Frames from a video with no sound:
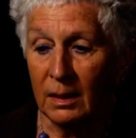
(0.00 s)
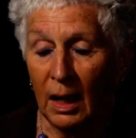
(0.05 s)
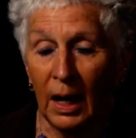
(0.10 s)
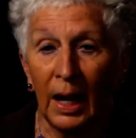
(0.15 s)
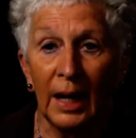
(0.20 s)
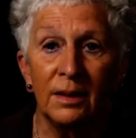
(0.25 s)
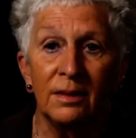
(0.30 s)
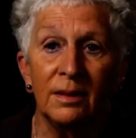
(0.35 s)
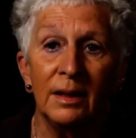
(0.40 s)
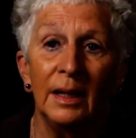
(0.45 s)

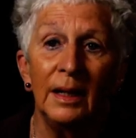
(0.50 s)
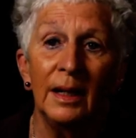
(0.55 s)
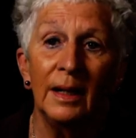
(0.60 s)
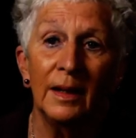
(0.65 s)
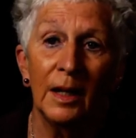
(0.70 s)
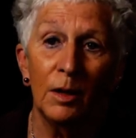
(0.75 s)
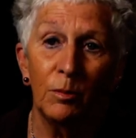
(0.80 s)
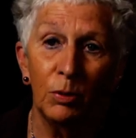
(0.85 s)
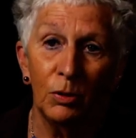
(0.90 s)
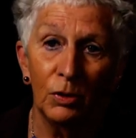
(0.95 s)
ideally
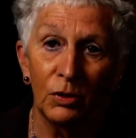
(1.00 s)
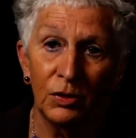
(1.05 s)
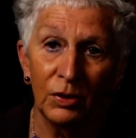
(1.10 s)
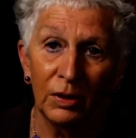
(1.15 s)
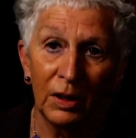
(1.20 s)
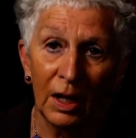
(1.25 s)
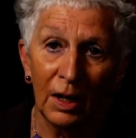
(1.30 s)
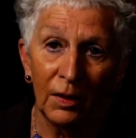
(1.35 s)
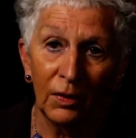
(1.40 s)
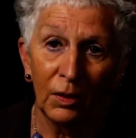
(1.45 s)
they pull
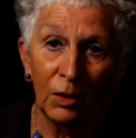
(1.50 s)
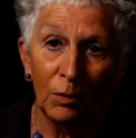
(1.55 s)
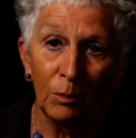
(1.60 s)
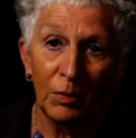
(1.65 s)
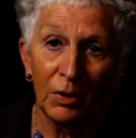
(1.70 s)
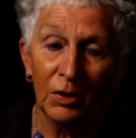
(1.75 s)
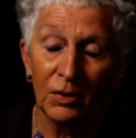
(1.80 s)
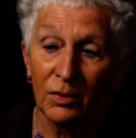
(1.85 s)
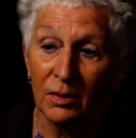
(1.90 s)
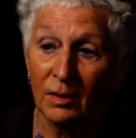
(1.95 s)
together,
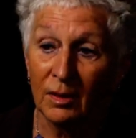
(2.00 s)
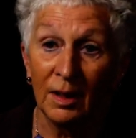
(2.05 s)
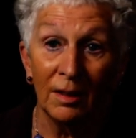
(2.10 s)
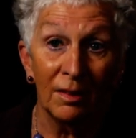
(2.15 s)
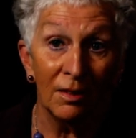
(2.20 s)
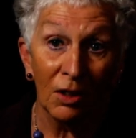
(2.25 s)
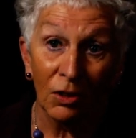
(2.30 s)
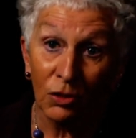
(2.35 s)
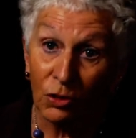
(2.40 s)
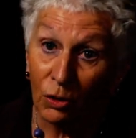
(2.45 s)
but
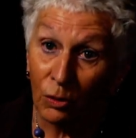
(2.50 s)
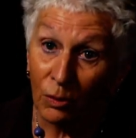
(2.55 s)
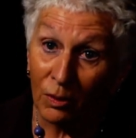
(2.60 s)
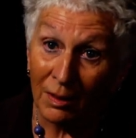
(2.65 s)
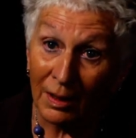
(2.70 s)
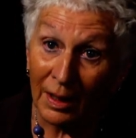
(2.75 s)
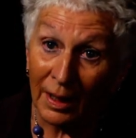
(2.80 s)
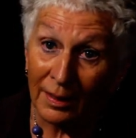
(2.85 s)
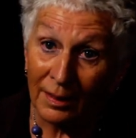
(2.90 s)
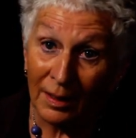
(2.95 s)
it's not
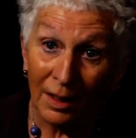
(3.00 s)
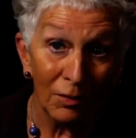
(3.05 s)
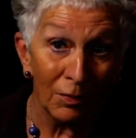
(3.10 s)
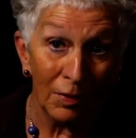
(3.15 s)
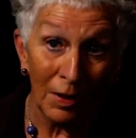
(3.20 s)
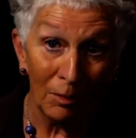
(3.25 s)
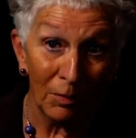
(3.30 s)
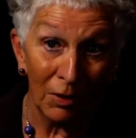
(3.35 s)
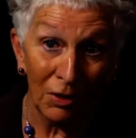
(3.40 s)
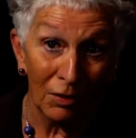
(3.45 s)
always like that.
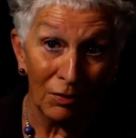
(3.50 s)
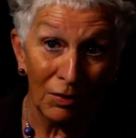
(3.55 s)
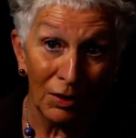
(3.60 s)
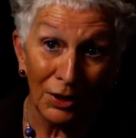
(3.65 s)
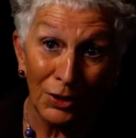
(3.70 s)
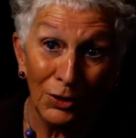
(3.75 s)
Families are very